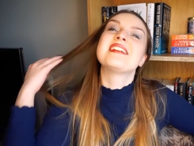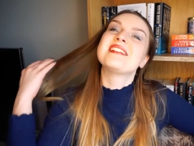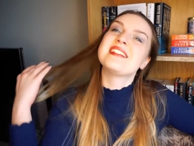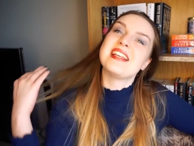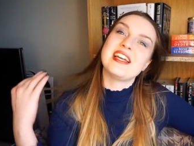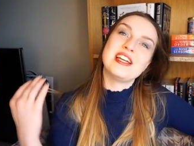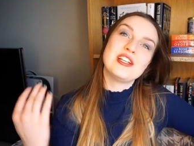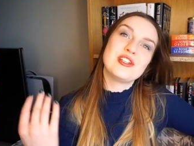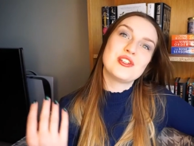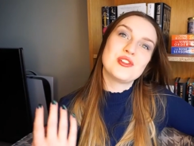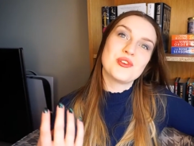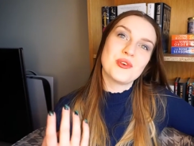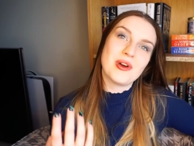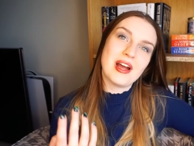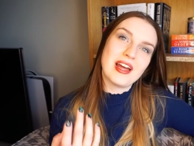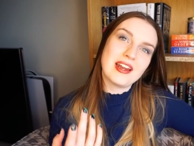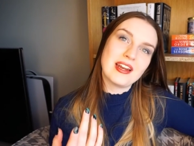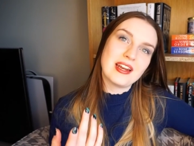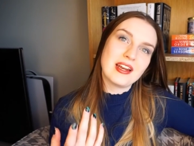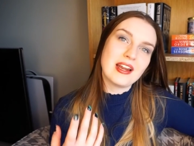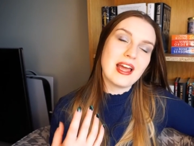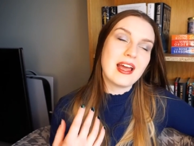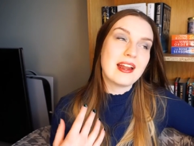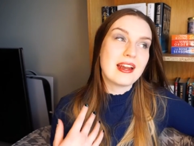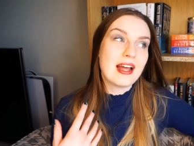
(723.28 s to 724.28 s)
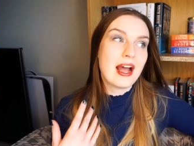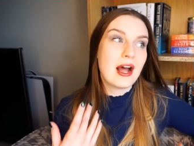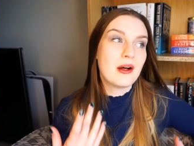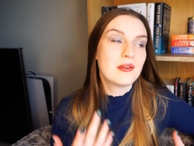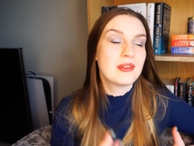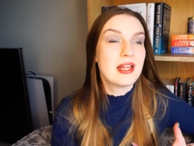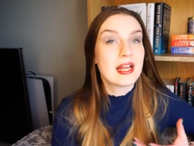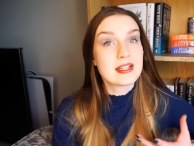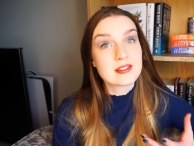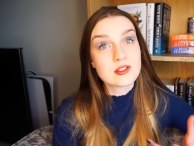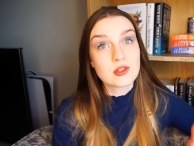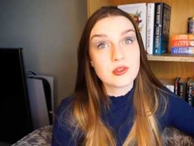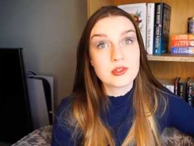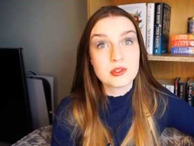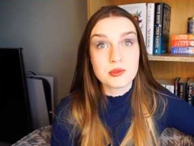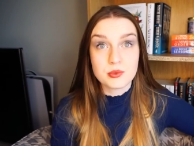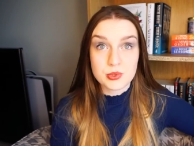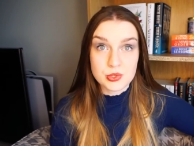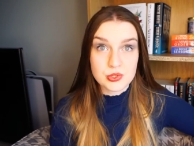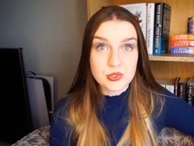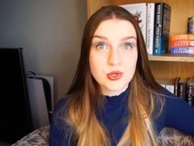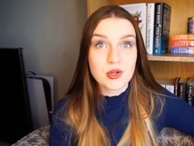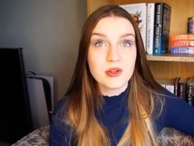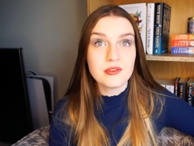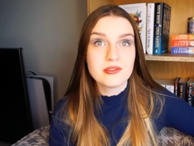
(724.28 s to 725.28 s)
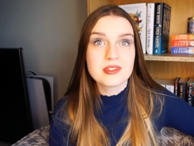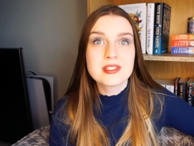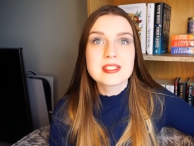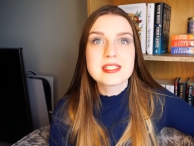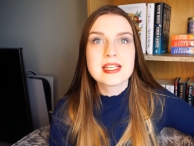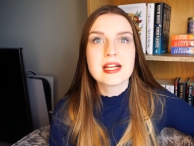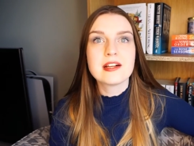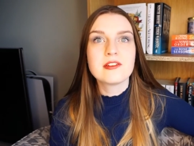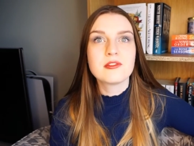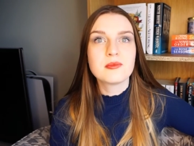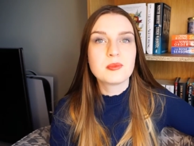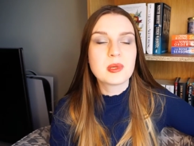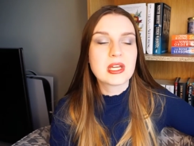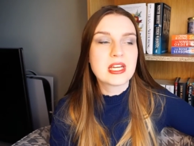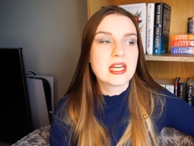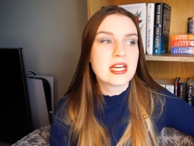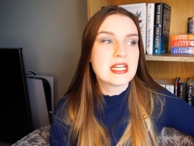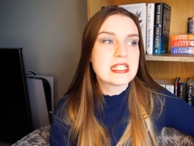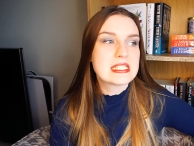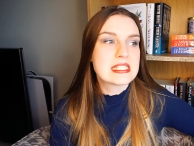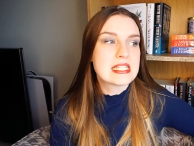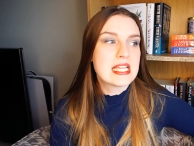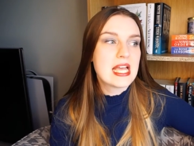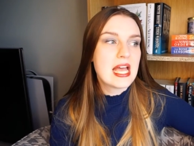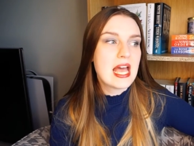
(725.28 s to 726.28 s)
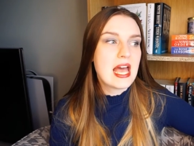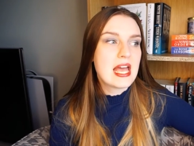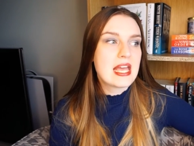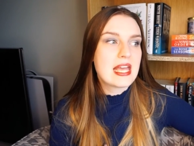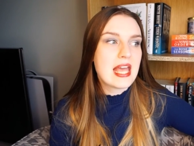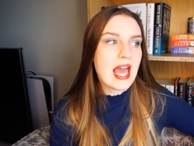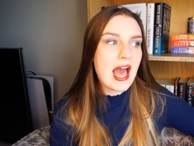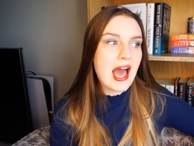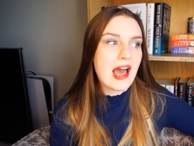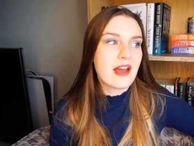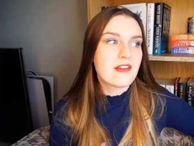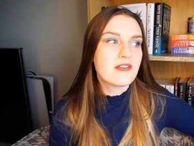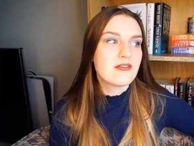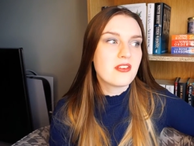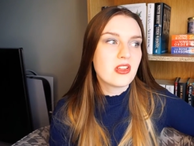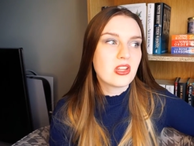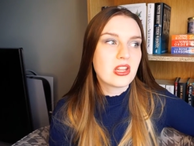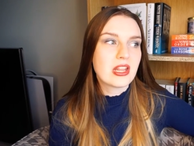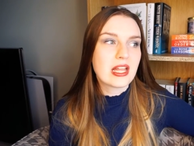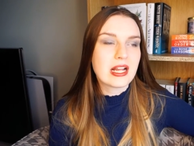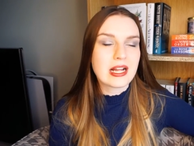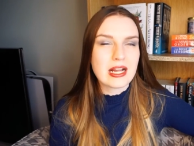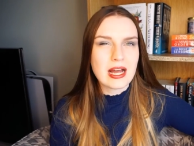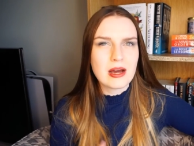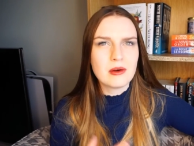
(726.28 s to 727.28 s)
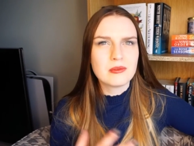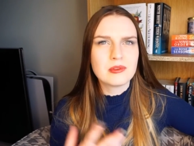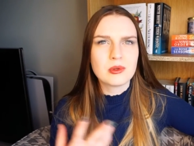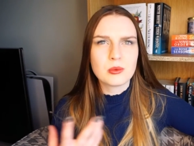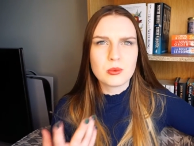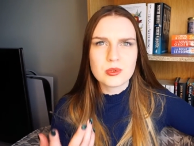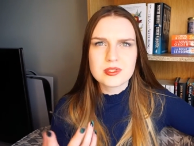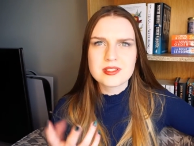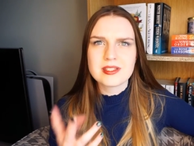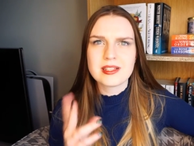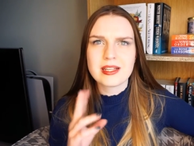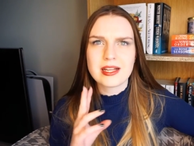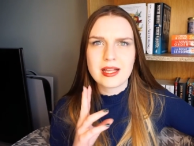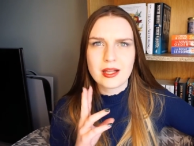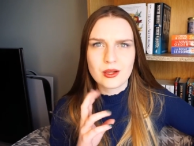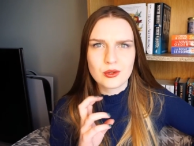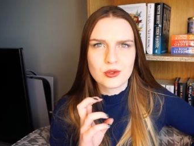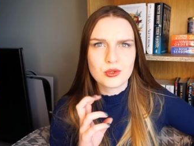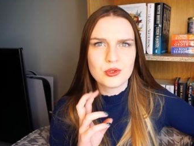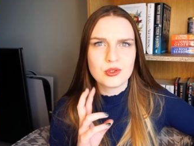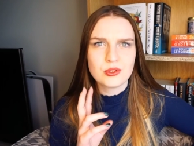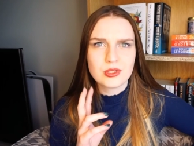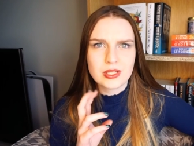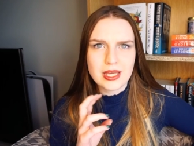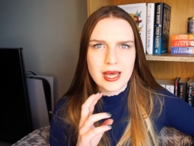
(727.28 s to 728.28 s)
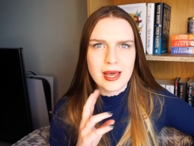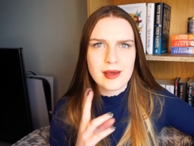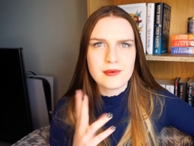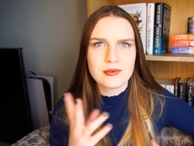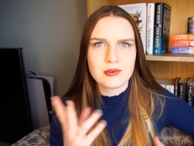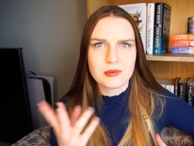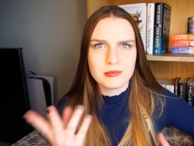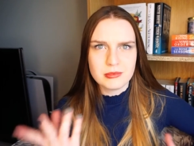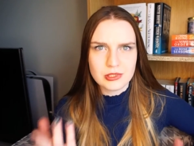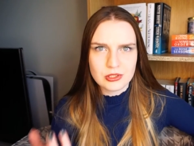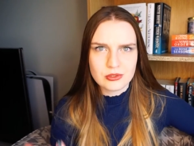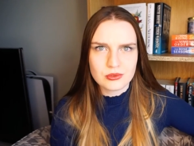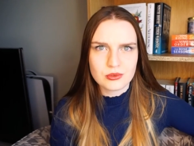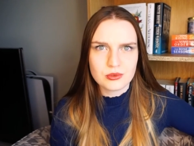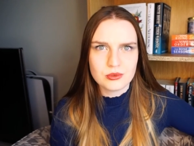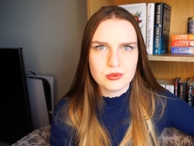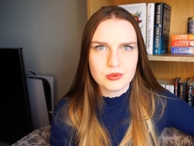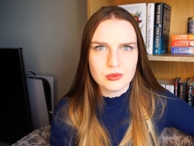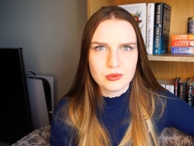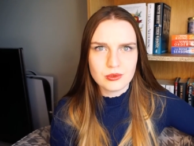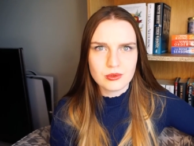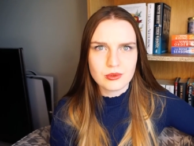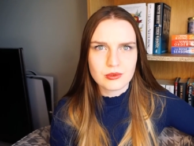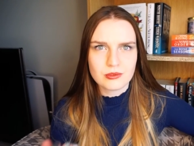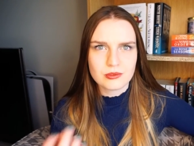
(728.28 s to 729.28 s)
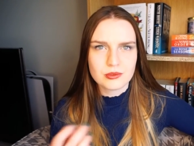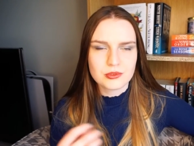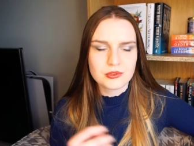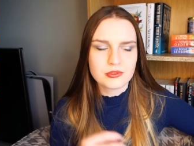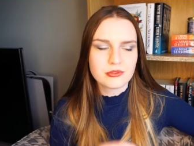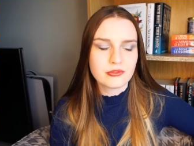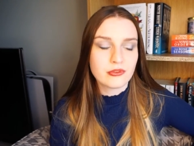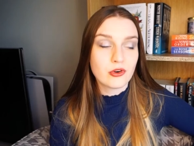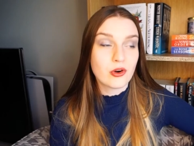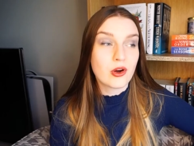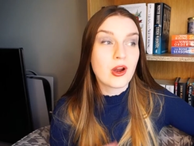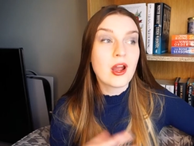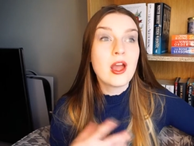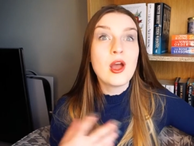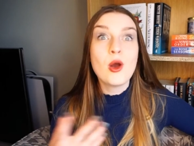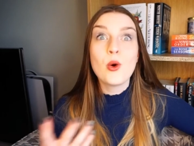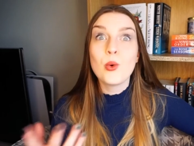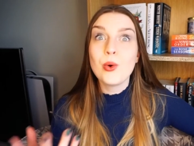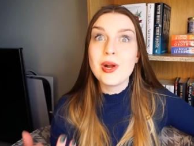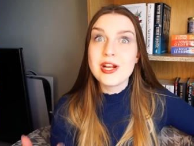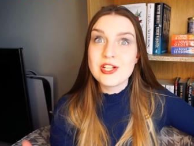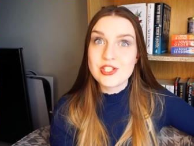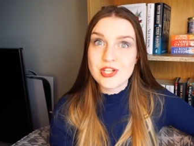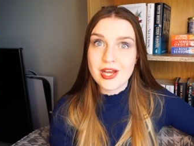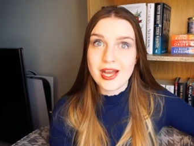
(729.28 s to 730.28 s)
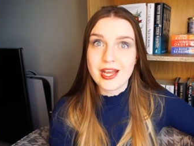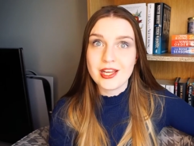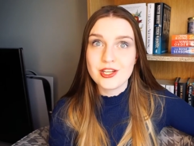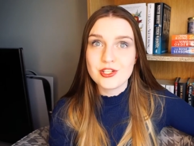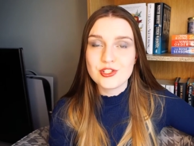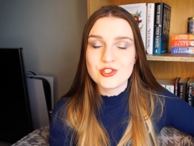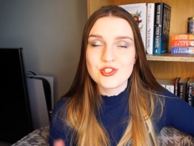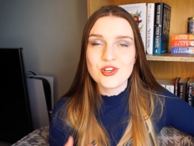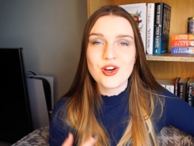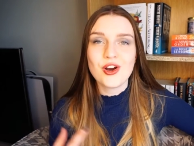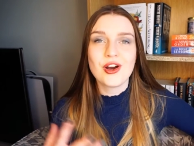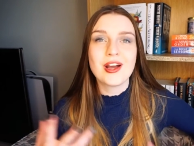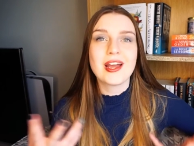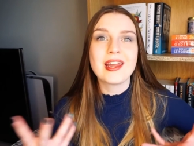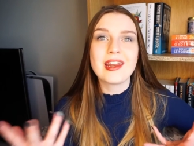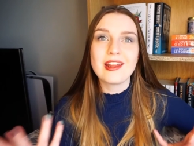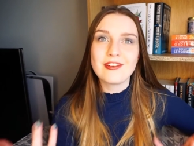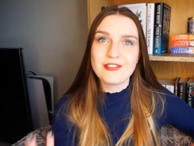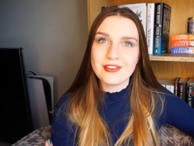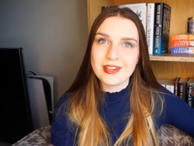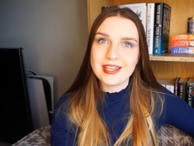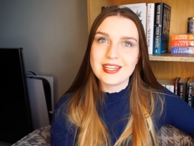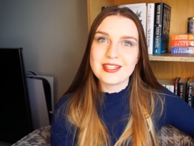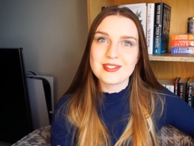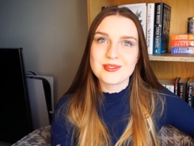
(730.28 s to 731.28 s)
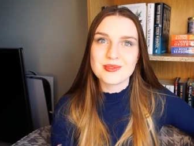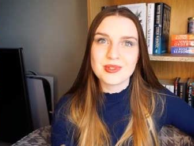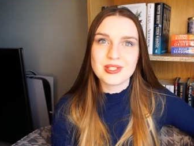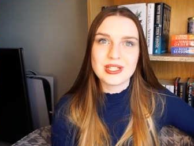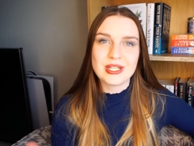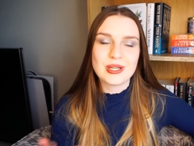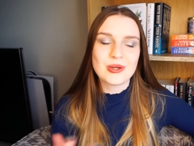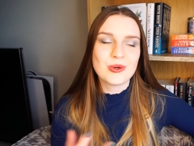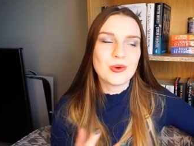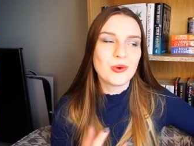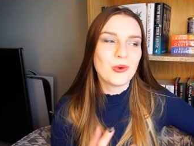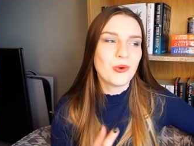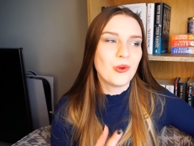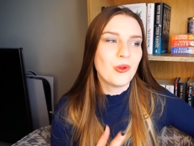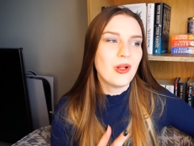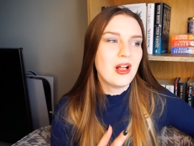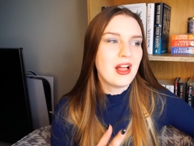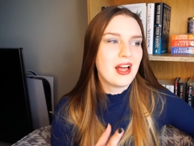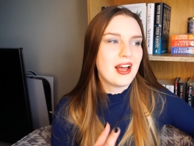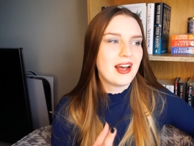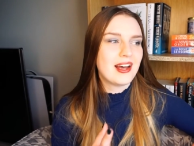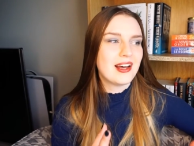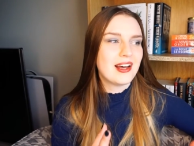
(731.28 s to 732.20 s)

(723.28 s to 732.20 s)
this issue, and how that's going to resolve itself. Because yeah, I felt like there wasn't like a good guy for me to root for, which I enjoy. And I think it's really cool